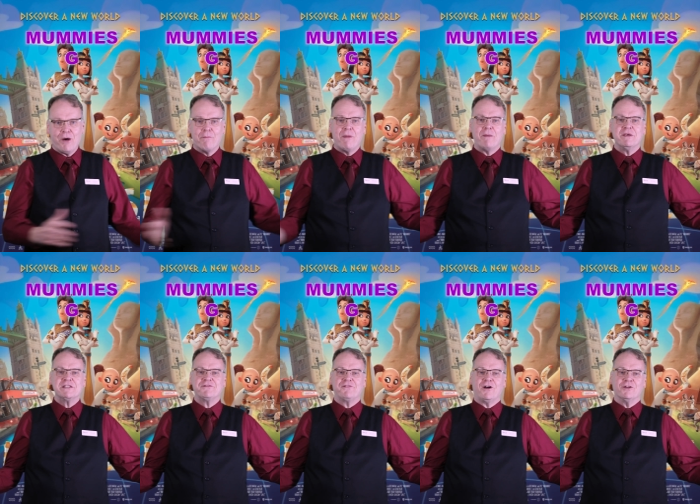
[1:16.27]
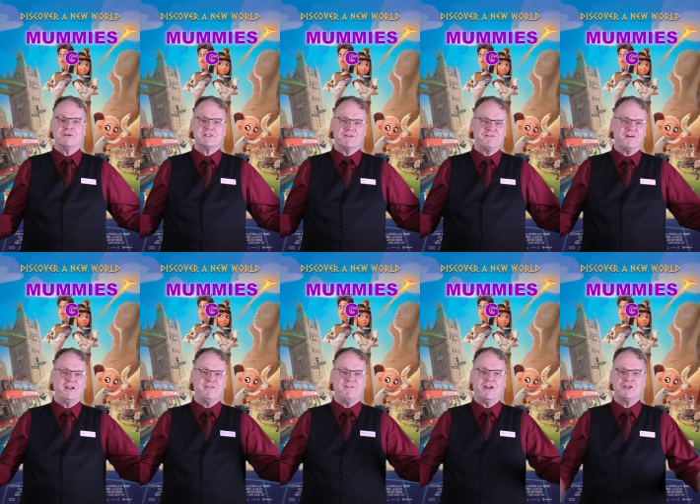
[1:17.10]
Mummies follows the fun
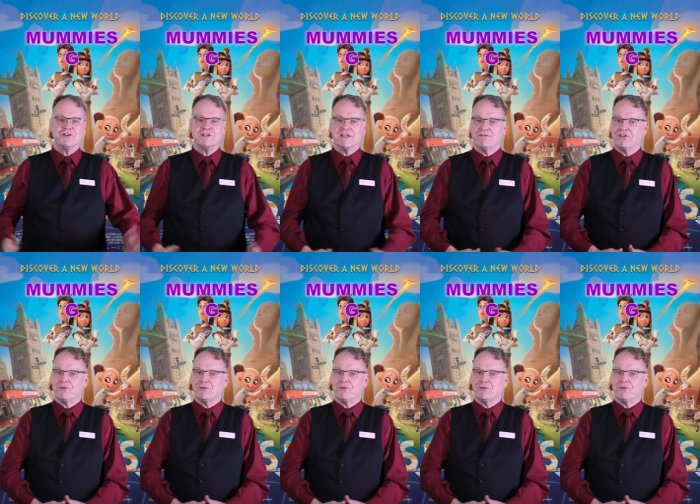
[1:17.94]
adventures of